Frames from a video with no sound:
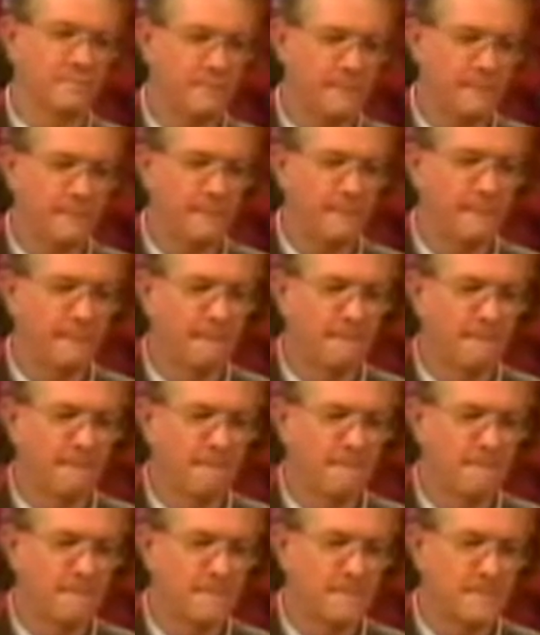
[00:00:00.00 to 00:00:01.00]

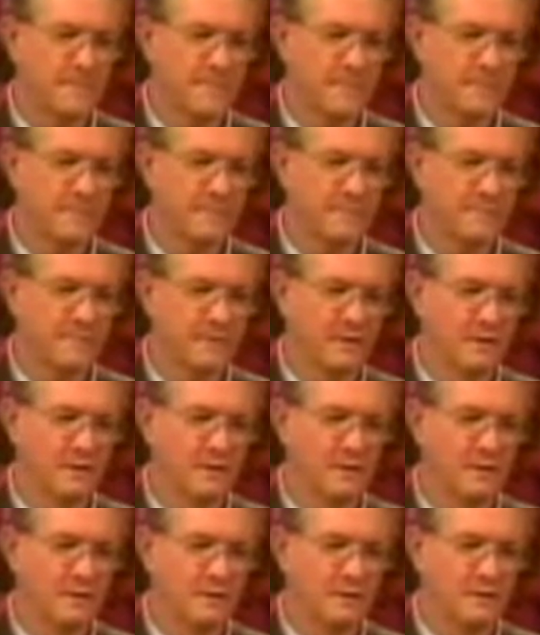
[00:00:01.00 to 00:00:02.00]

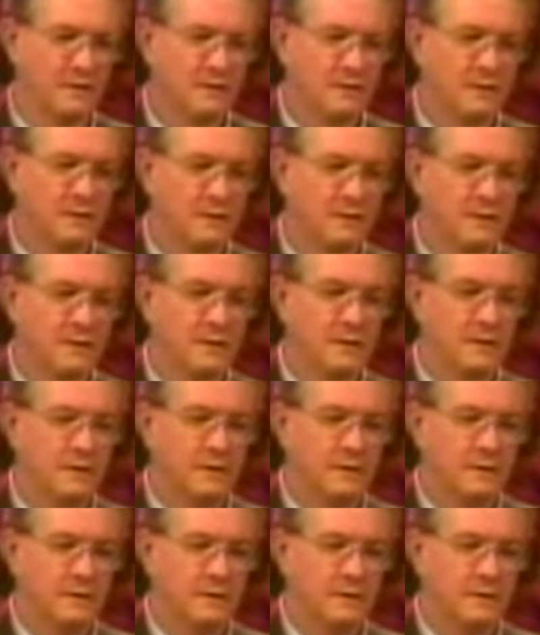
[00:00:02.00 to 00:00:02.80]
Nothing is said.